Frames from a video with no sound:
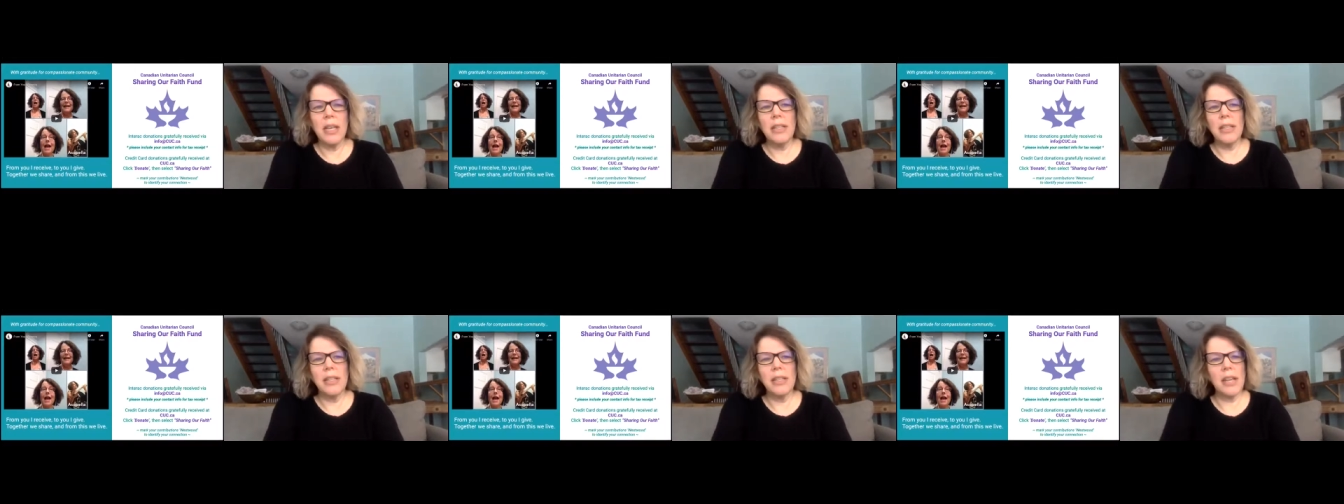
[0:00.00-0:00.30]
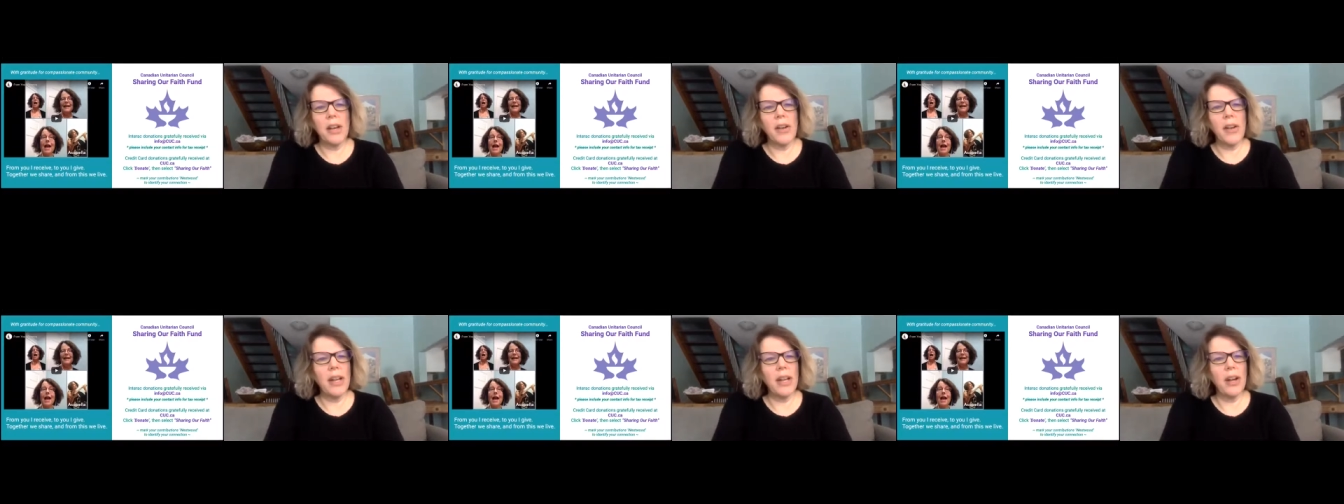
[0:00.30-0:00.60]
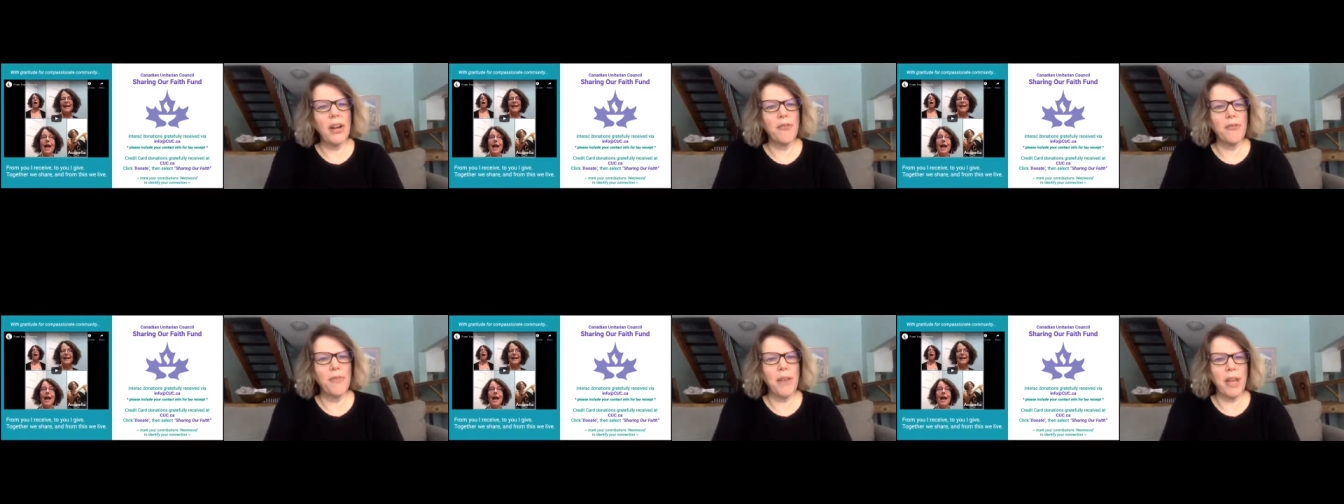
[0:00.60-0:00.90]
the Sharing
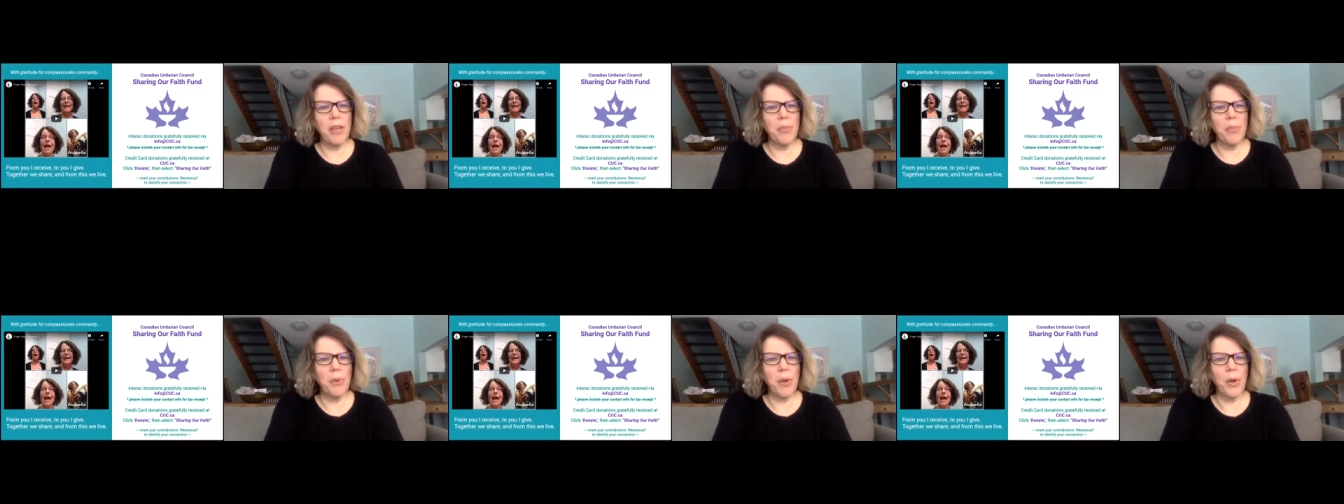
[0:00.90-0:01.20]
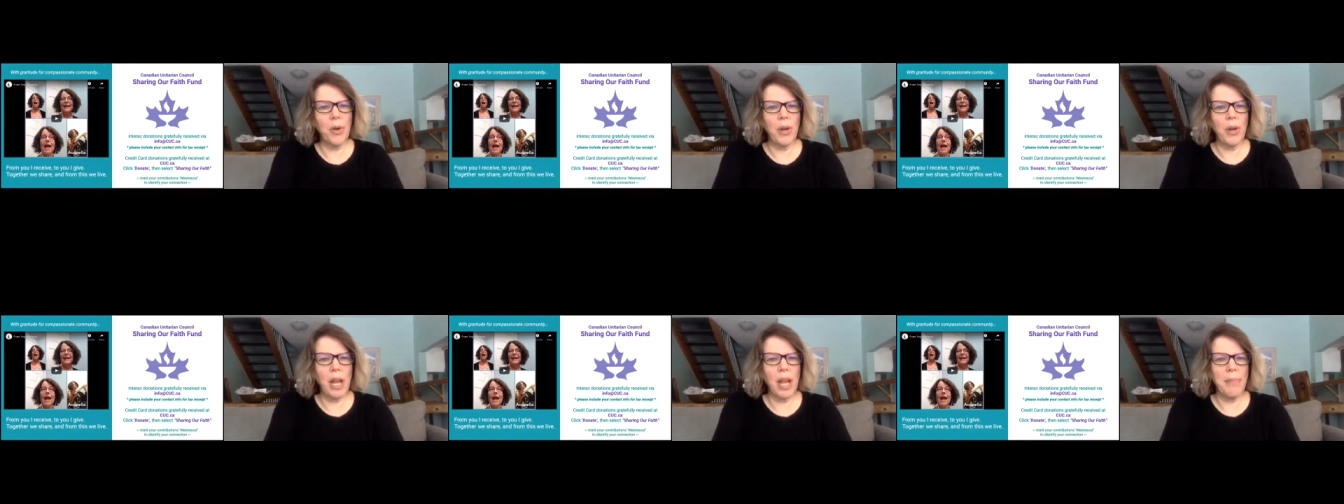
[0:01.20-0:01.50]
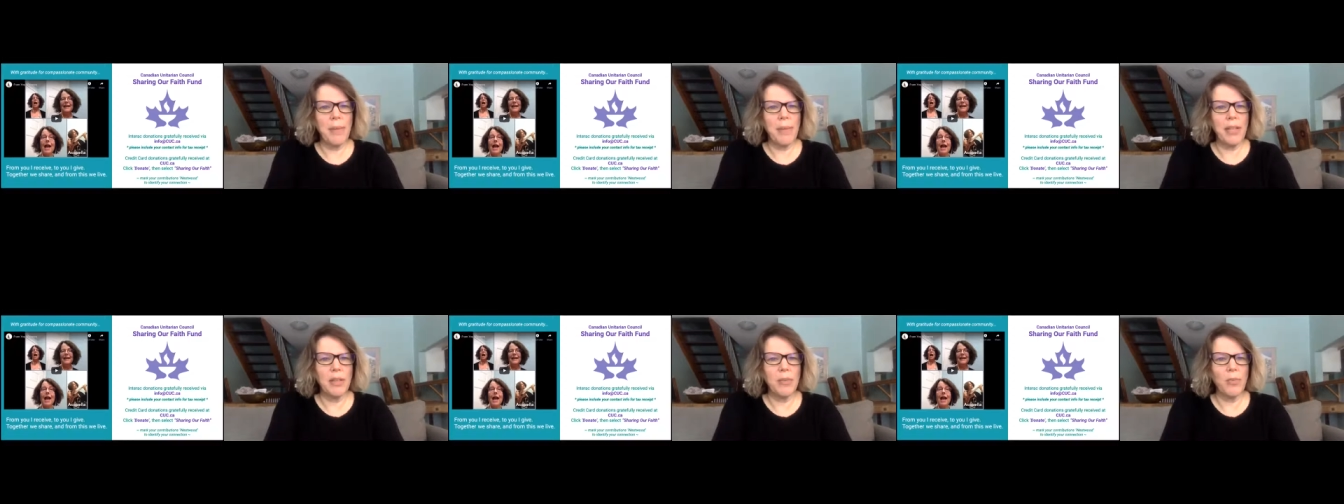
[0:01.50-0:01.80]
Our Faith
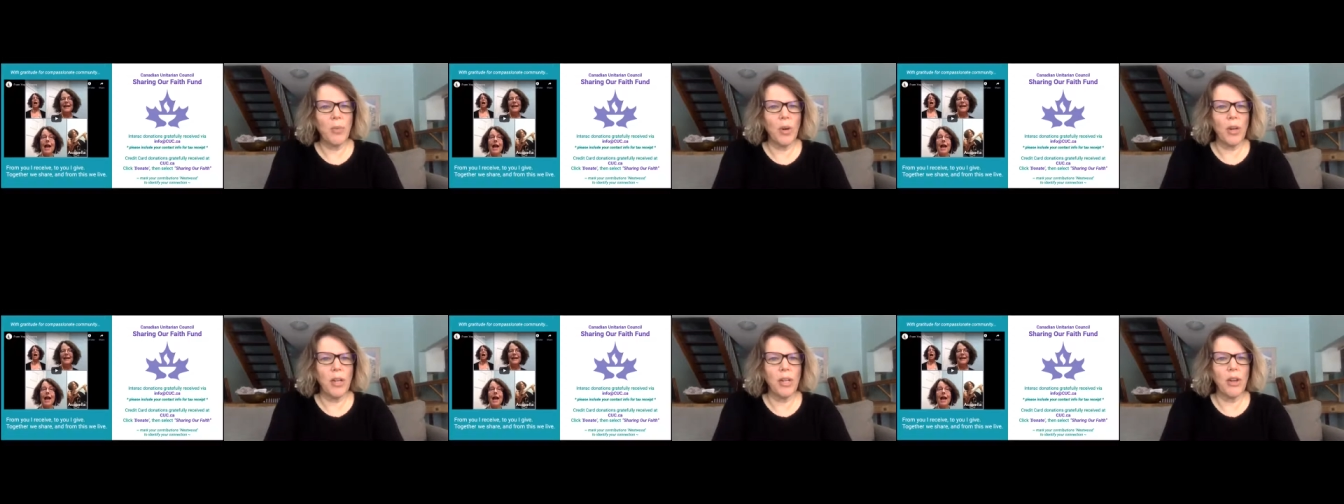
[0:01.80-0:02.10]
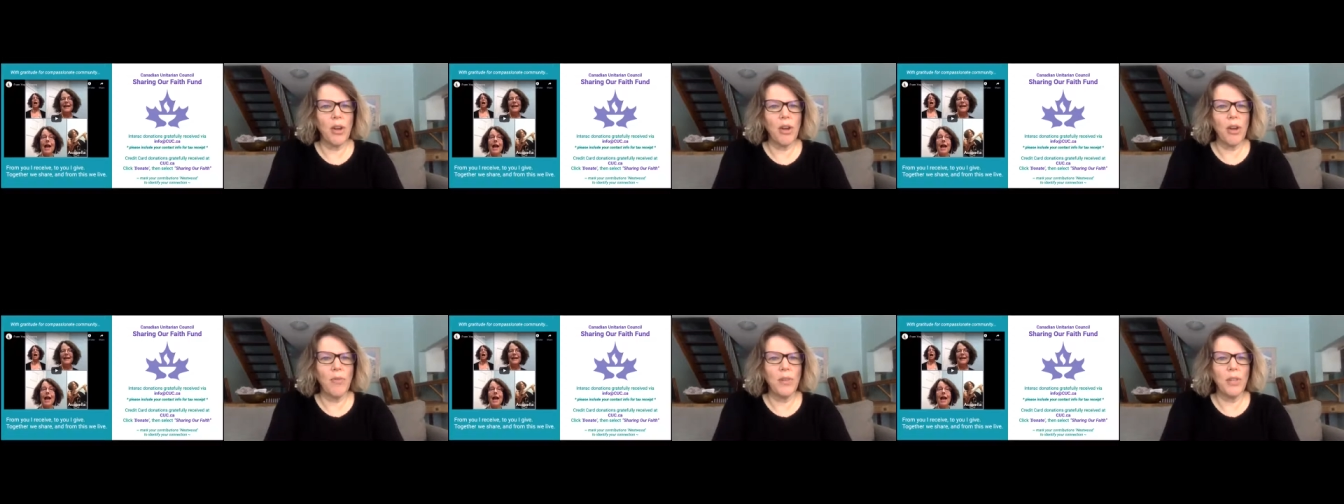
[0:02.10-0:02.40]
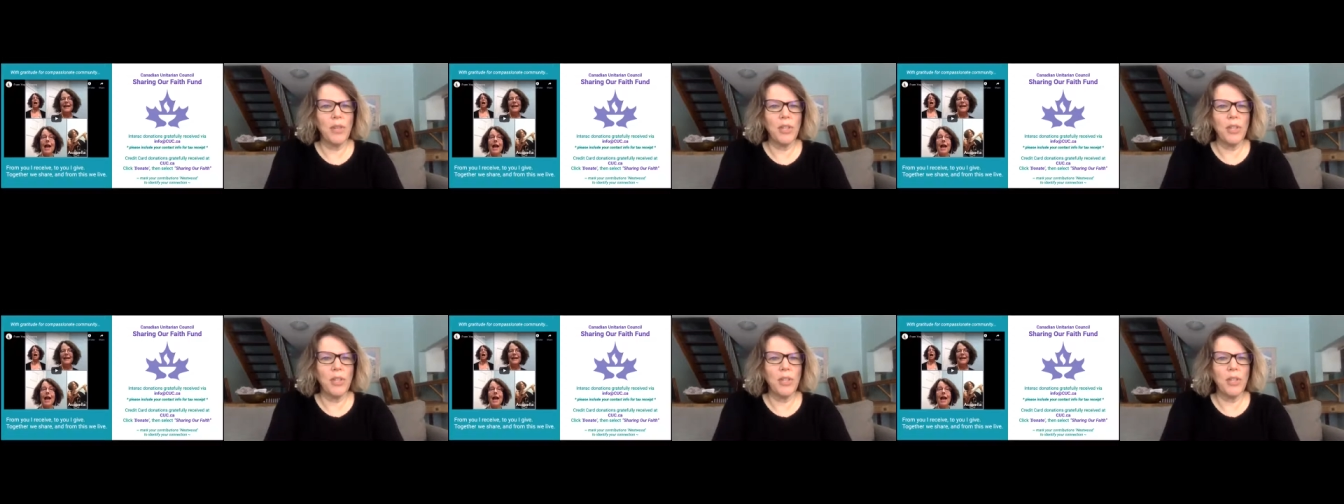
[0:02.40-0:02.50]
program has awarded over